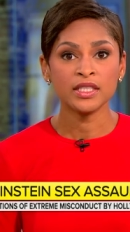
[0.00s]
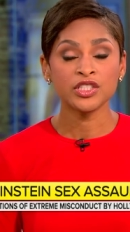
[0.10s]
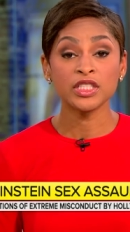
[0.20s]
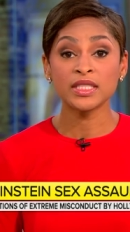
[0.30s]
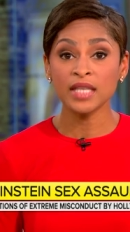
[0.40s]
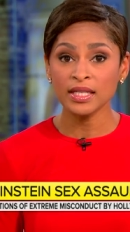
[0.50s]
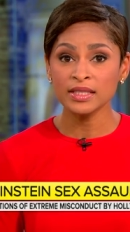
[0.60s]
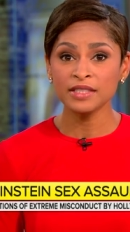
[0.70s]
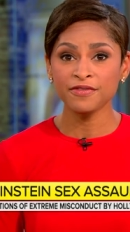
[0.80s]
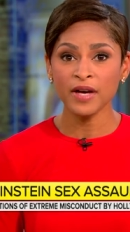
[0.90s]
she
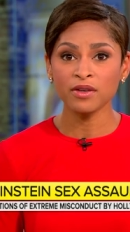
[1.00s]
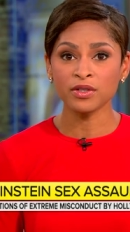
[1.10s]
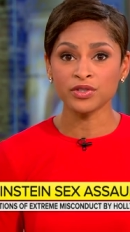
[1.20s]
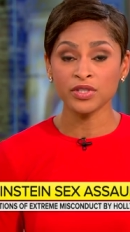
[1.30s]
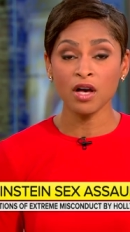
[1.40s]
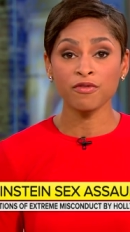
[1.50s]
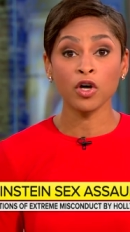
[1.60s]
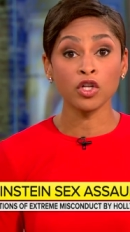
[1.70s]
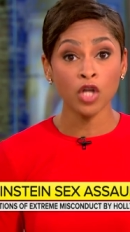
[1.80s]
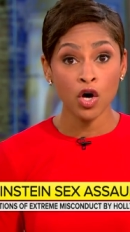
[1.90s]
suddenly found herself
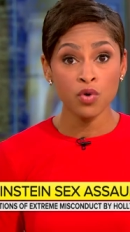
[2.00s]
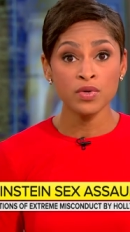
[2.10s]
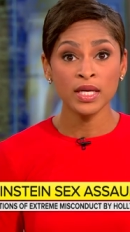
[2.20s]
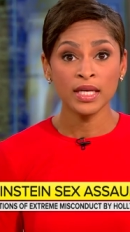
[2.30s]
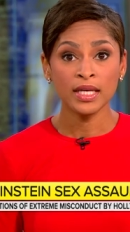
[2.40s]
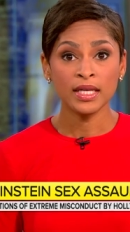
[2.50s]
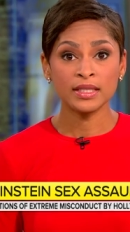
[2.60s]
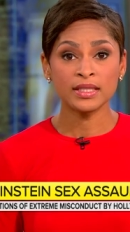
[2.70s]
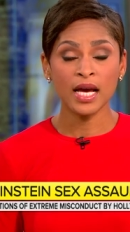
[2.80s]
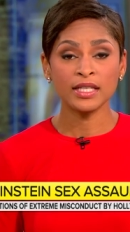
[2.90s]
alone
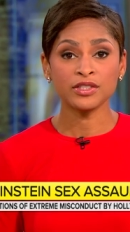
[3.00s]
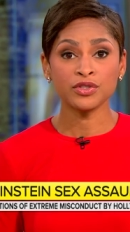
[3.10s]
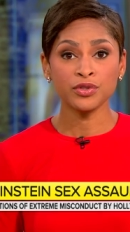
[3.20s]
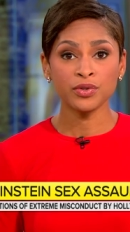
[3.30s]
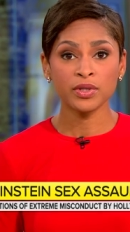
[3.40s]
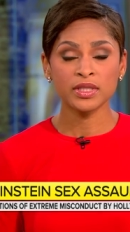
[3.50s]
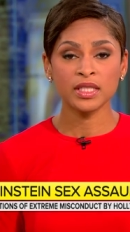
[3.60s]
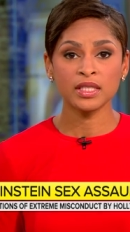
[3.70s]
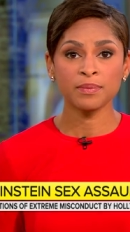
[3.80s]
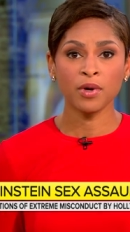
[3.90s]
inside his New York
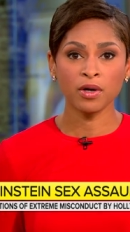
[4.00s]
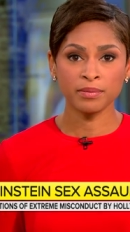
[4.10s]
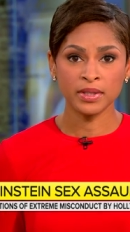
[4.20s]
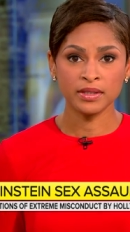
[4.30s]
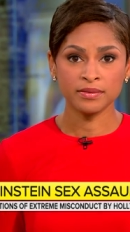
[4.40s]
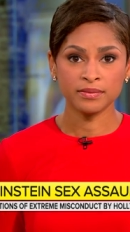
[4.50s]
City apartment.